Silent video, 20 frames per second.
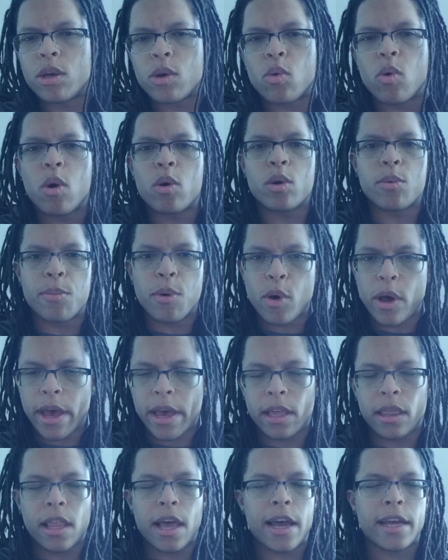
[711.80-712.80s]
quotable
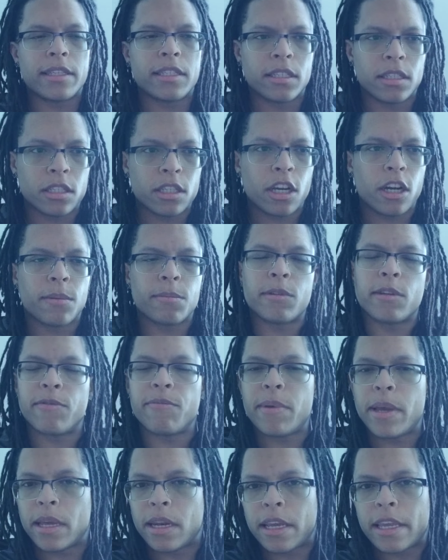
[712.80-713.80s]
headlines in terms
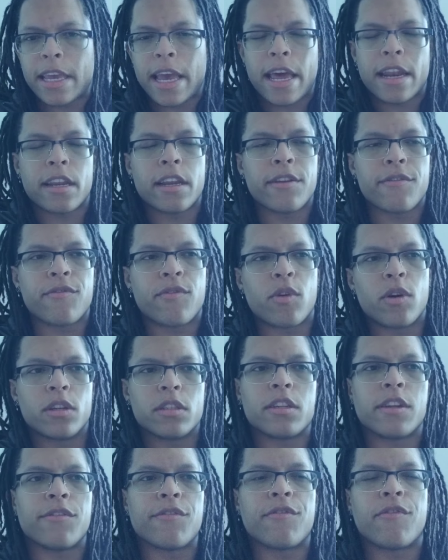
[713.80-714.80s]
of being a candidate for
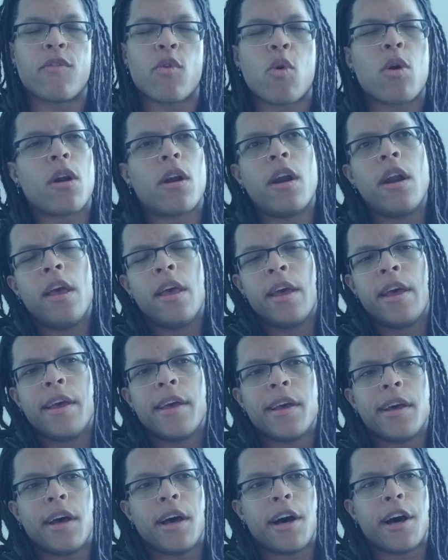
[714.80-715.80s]
us at 4.
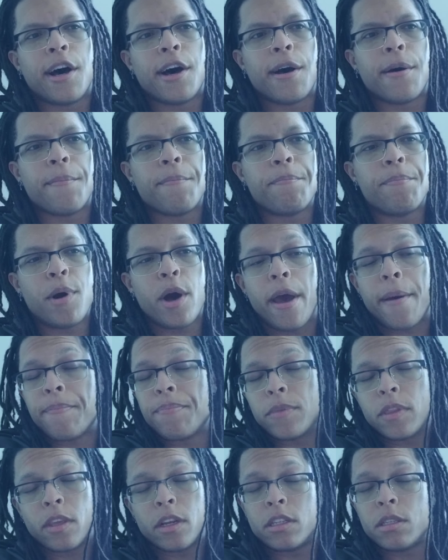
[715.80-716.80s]

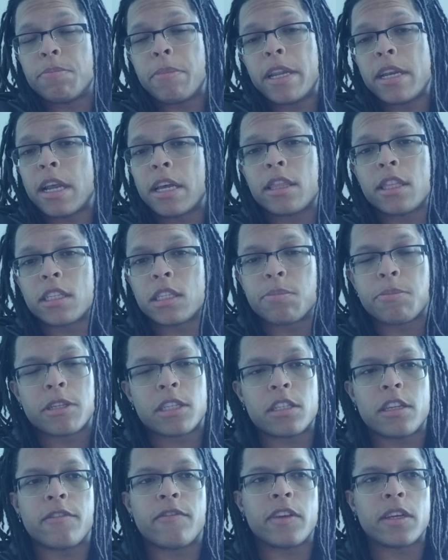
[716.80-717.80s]
But there's been nothing
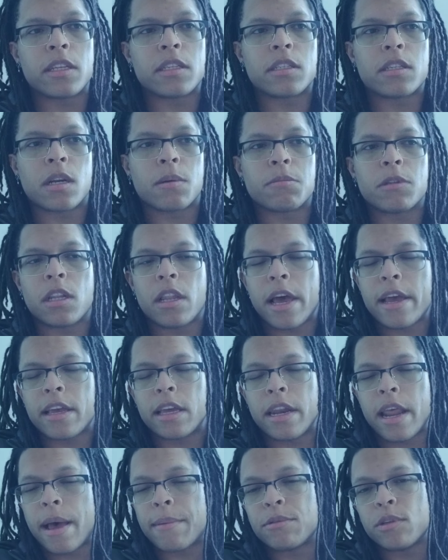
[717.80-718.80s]
specific in terms of
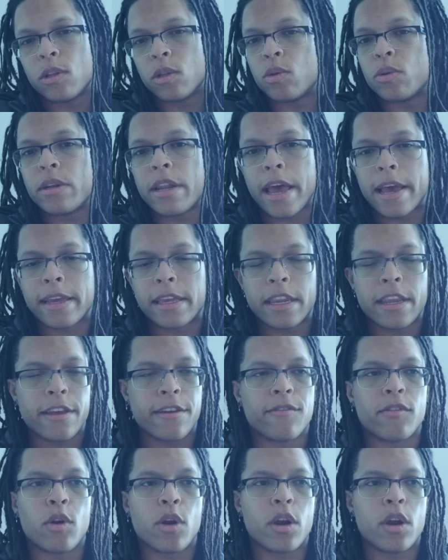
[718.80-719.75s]
like an absolute negative